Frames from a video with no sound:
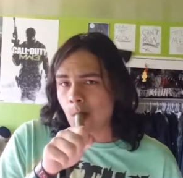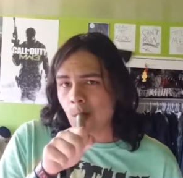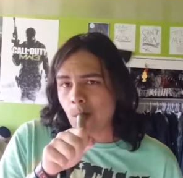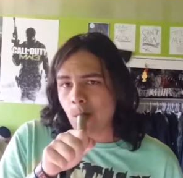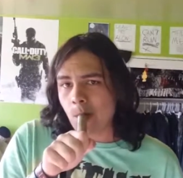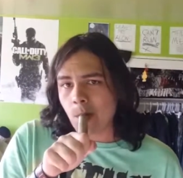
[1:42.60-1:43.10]

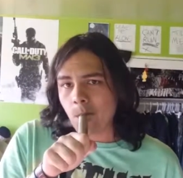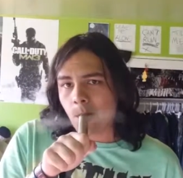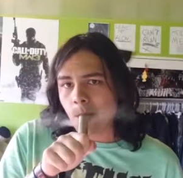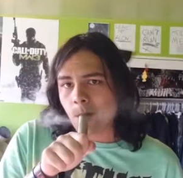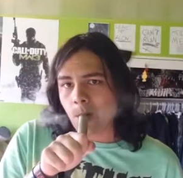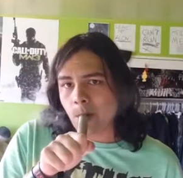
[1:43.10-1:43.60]

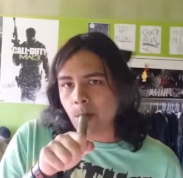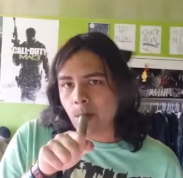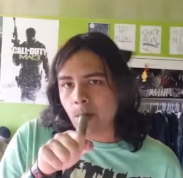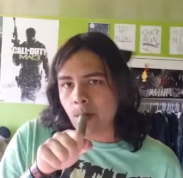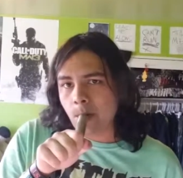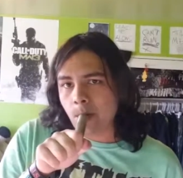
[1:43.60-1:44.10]

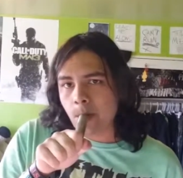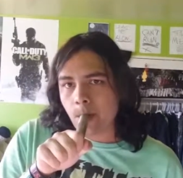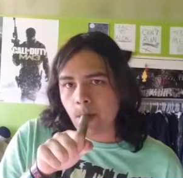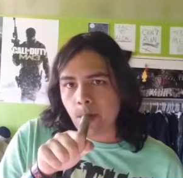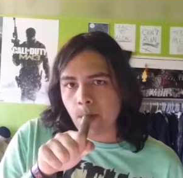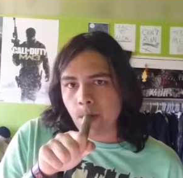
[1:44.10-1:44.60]

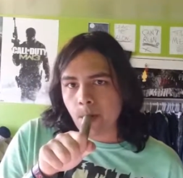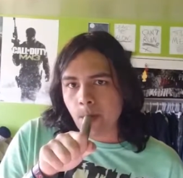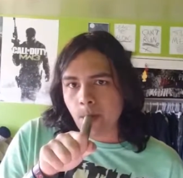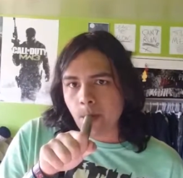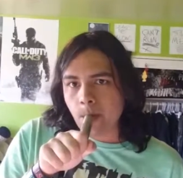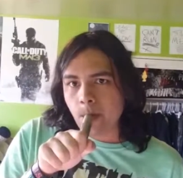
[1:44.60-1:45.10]

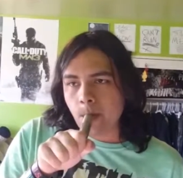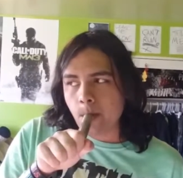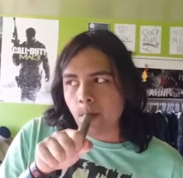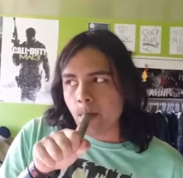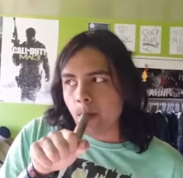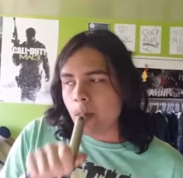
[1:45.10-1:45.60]

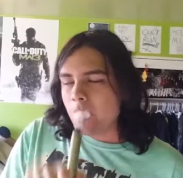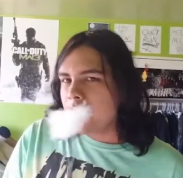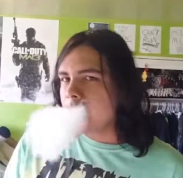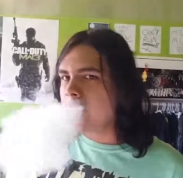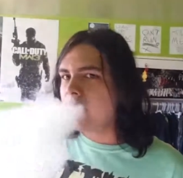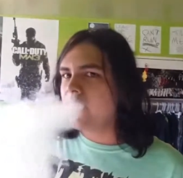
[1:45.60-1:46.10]

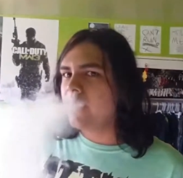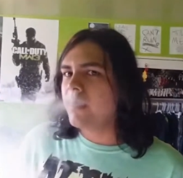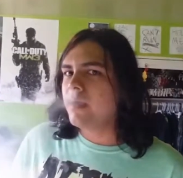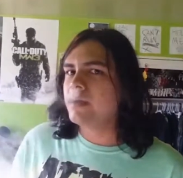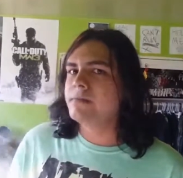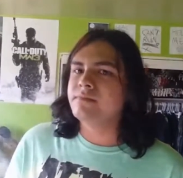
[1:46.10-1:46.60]

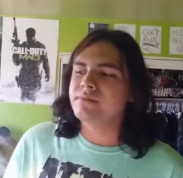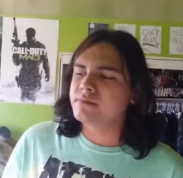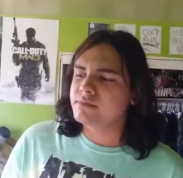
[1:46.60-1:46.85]
Nobody speaks.